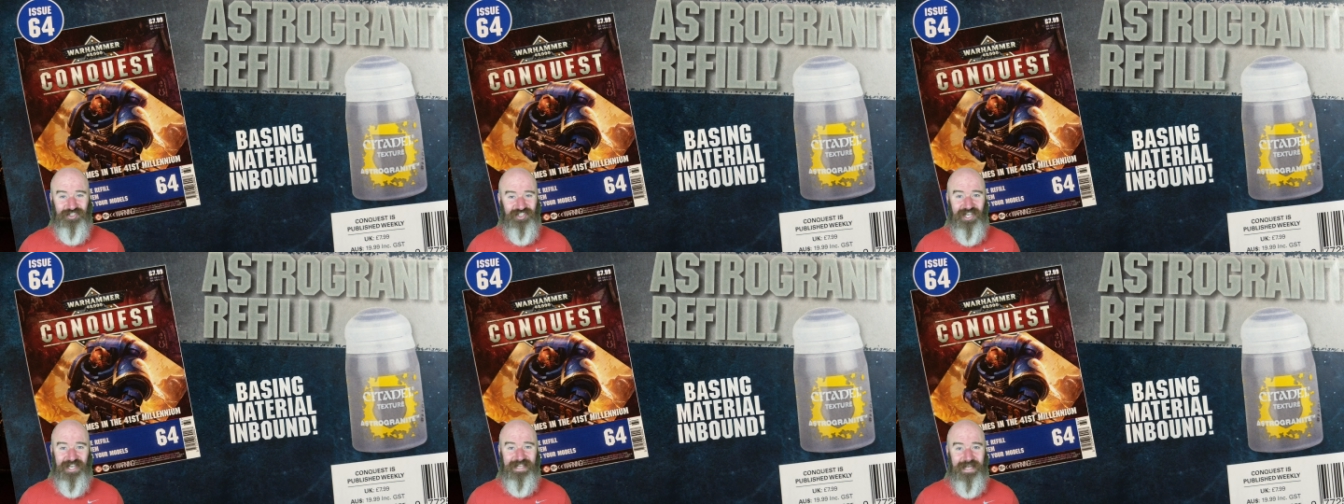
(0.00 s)

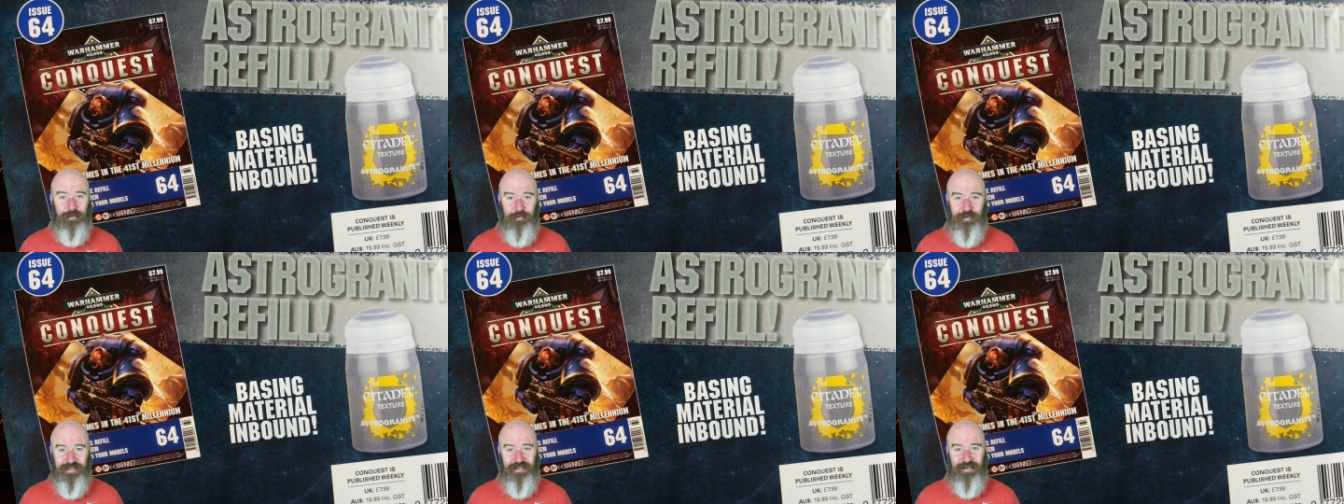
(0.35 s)
I'll share
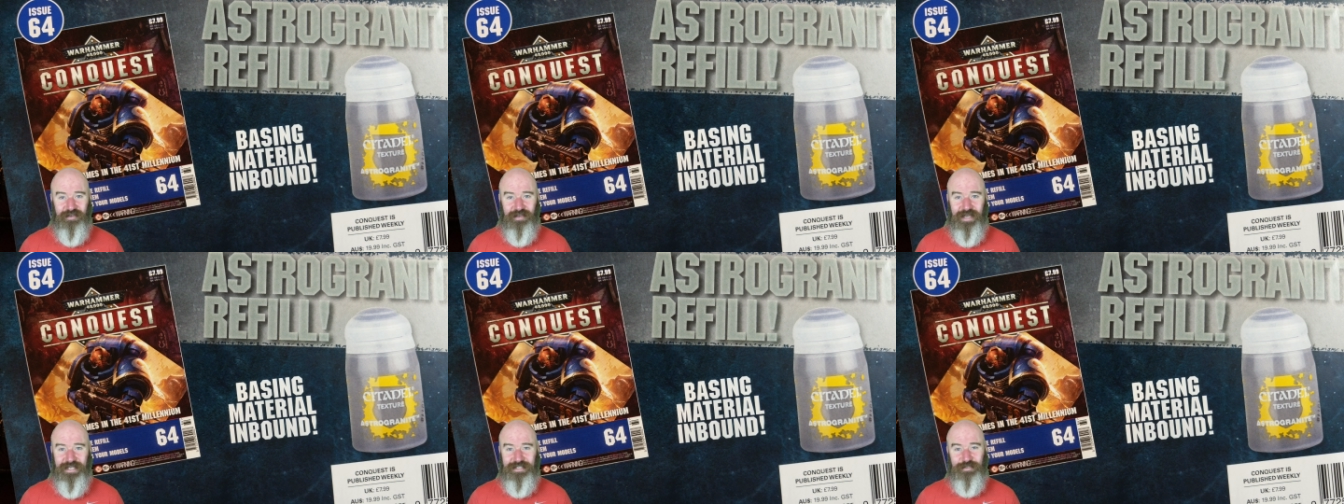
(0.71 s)
that with
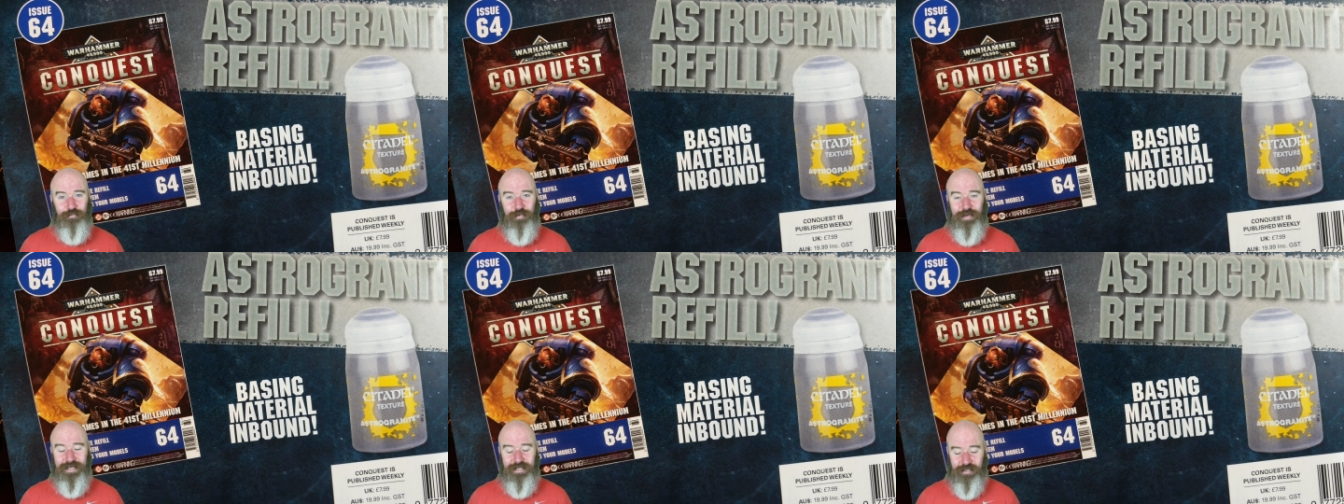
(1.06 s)
you as
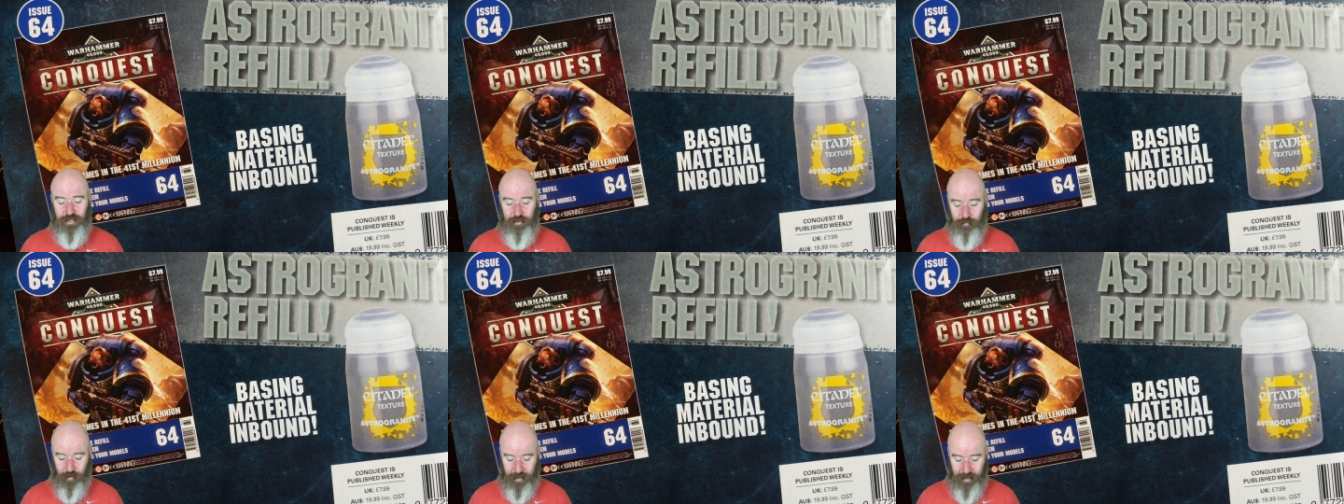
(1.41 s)
and when I
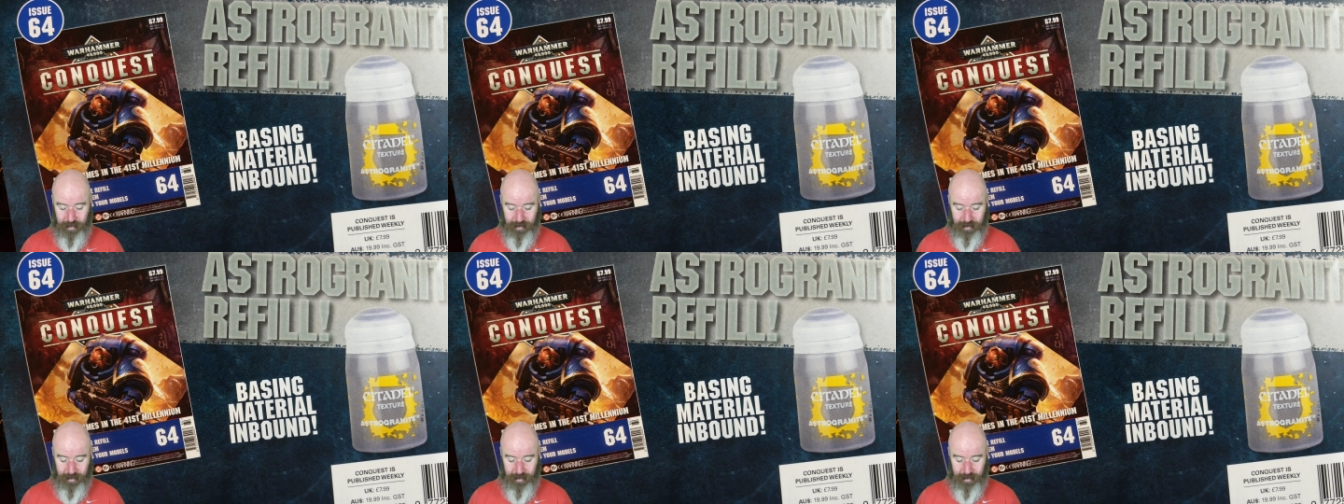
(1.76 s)
do.